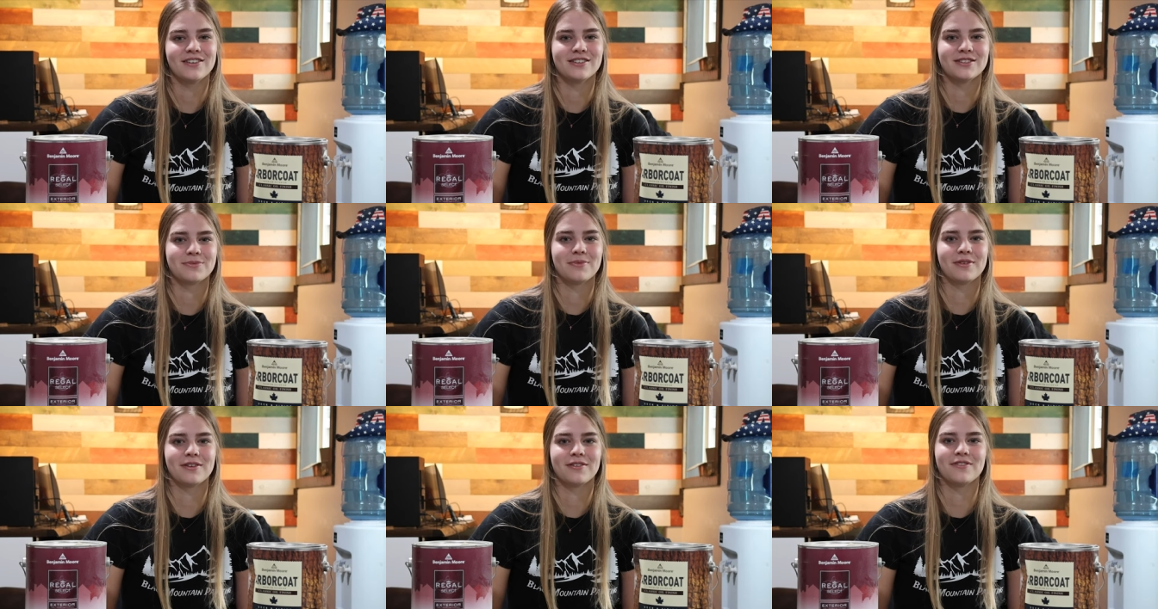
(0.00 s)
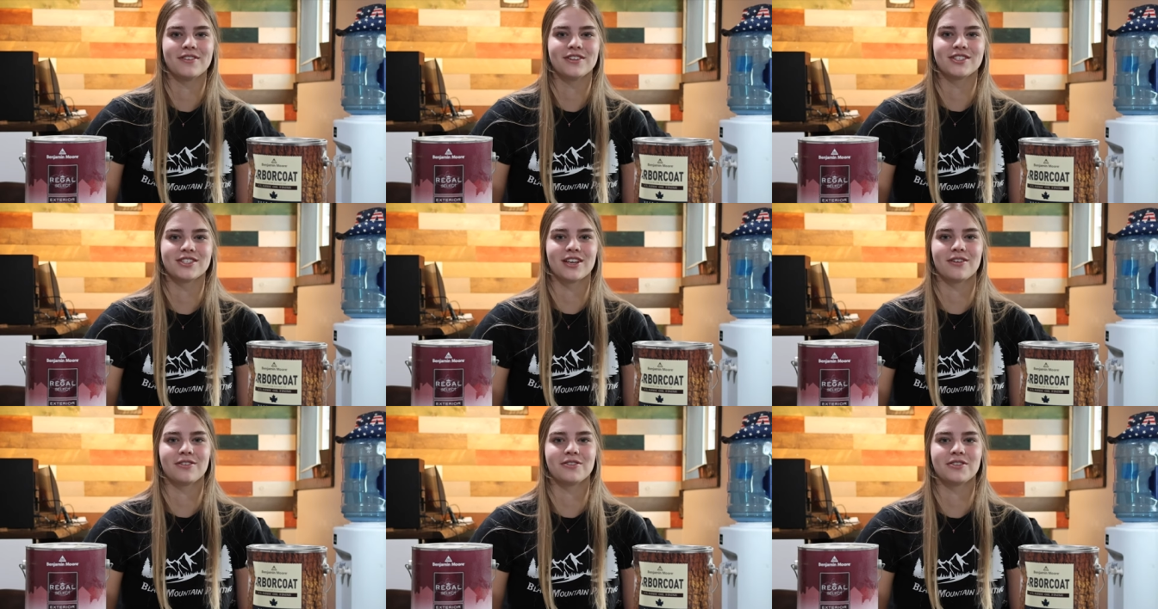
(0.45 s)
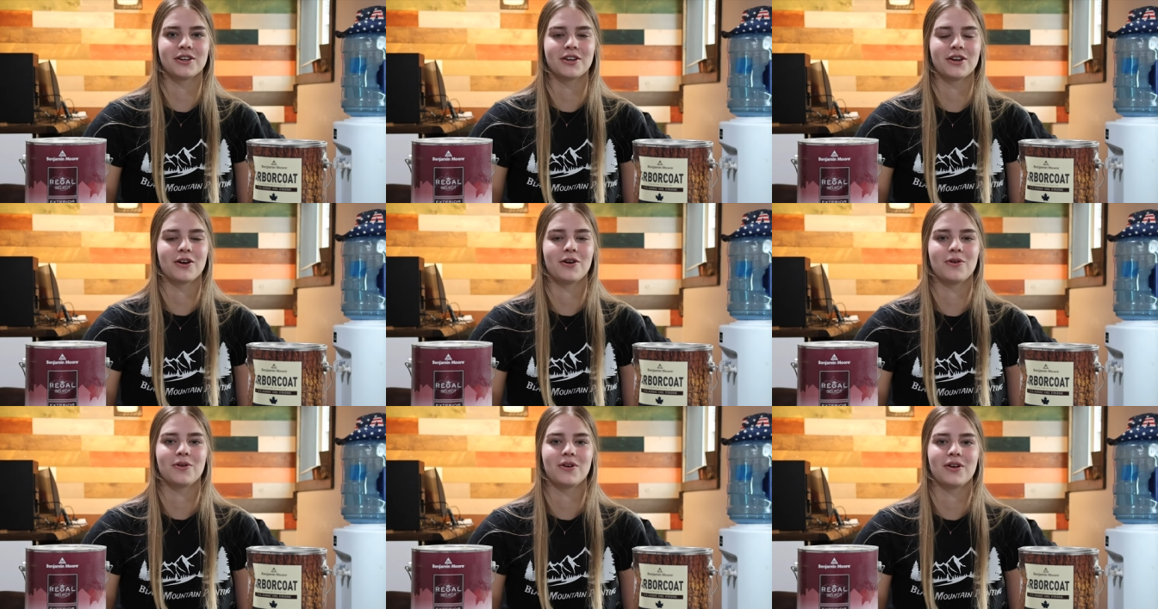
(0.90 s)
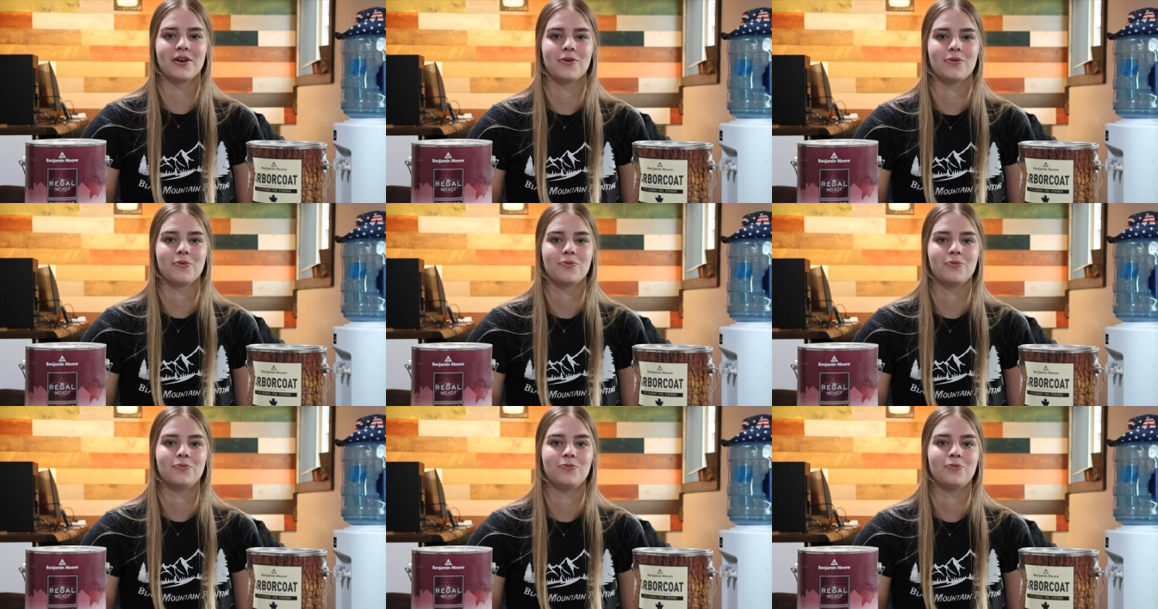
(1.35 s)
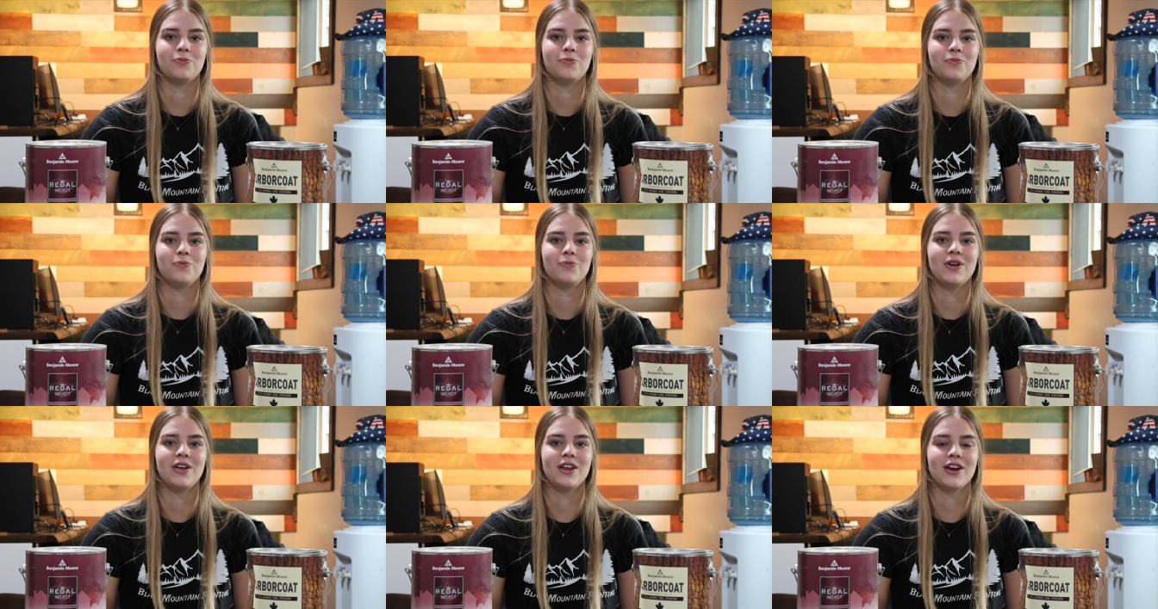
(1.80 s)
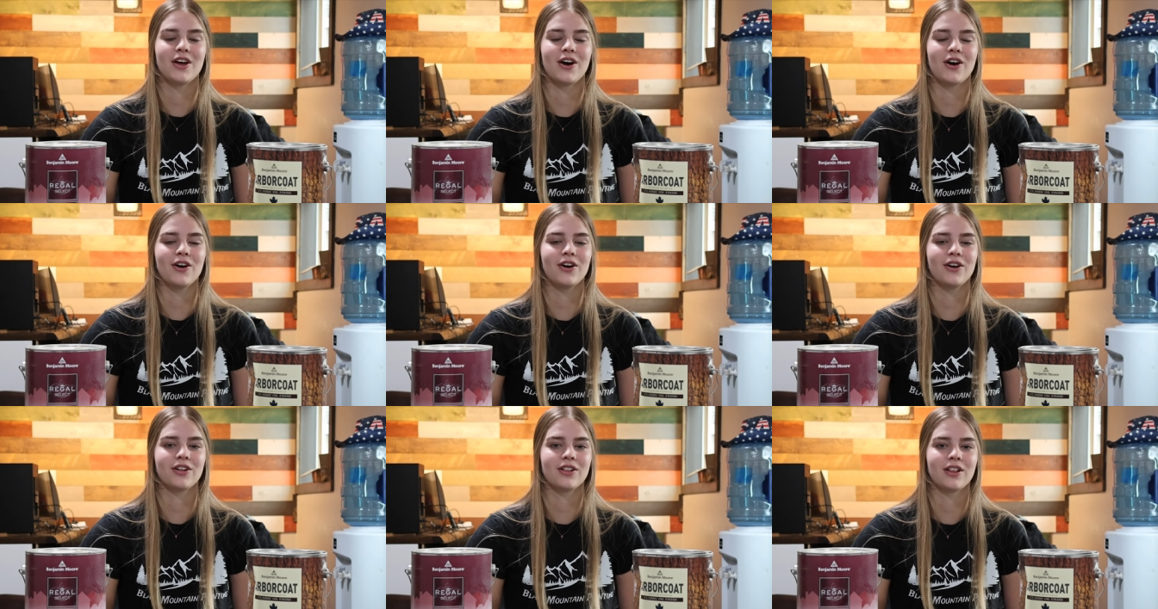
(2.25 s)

in Spearfish, South Dakota, in our